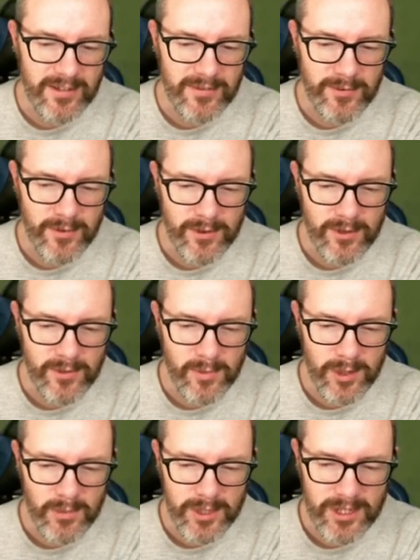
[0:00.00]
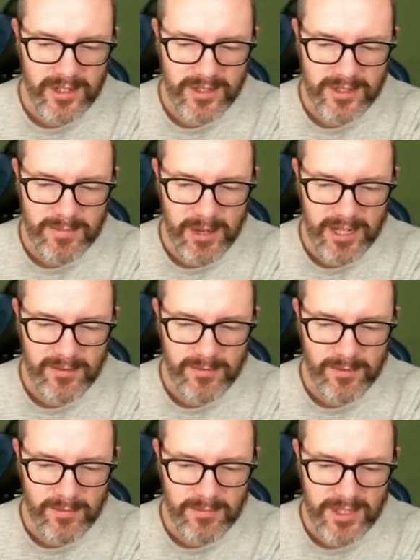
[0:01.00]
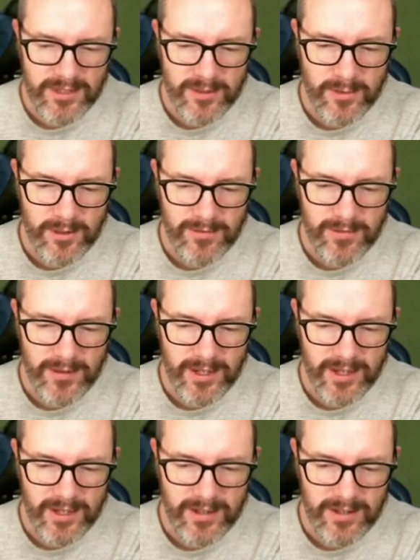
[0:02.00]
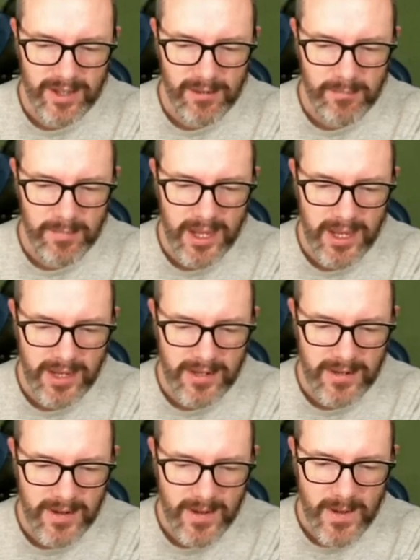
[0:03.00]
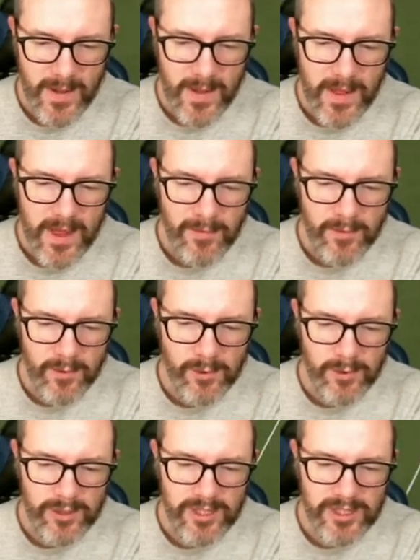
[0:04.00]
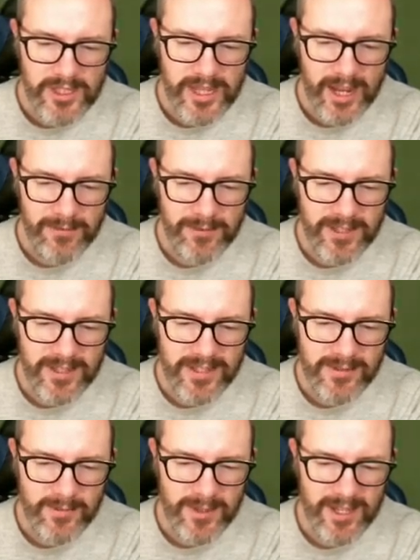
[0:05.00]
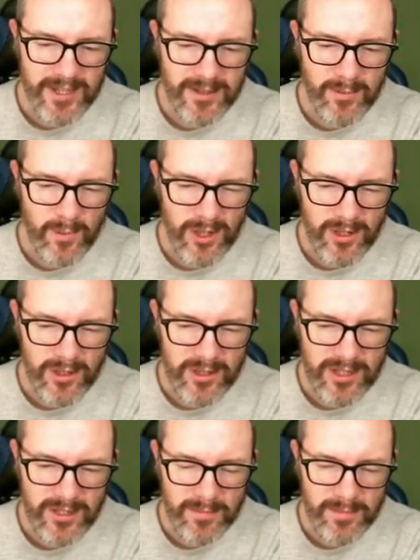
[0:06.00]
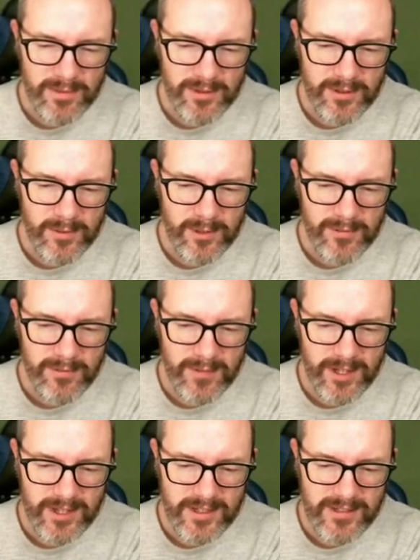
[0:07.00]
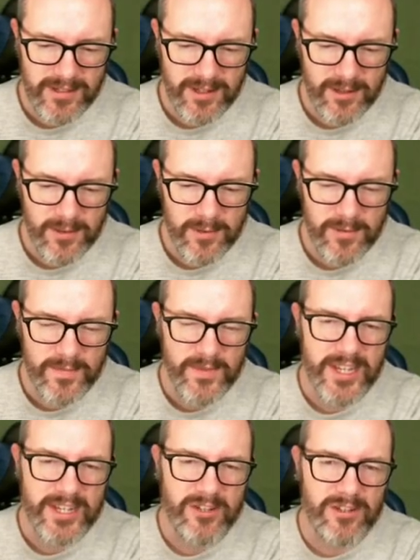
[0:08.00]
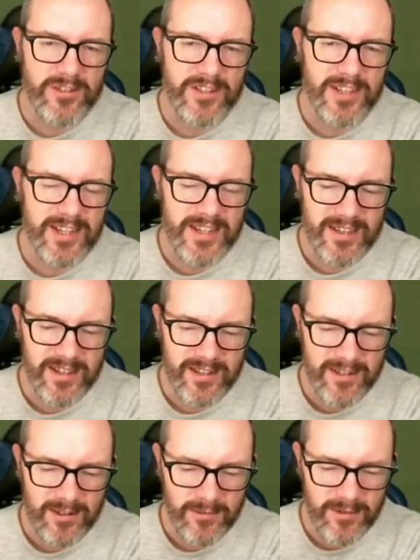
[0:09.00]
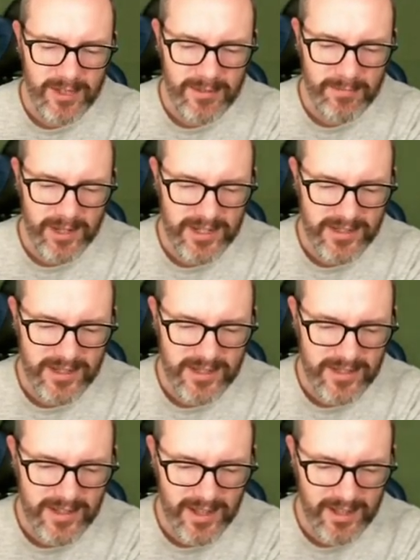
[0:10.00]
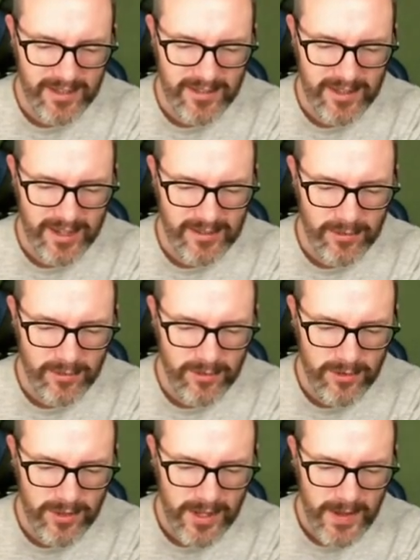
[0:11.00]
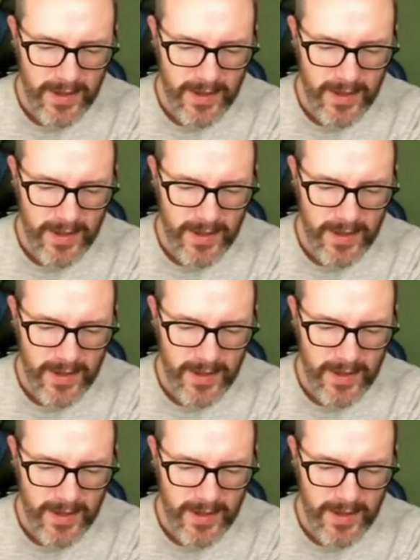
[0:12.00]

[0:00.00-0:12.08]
for what we can expect from this qualifying campaign. Of course, after this we get the World Cup qualifying, so Nations League I don't think plays into that at all.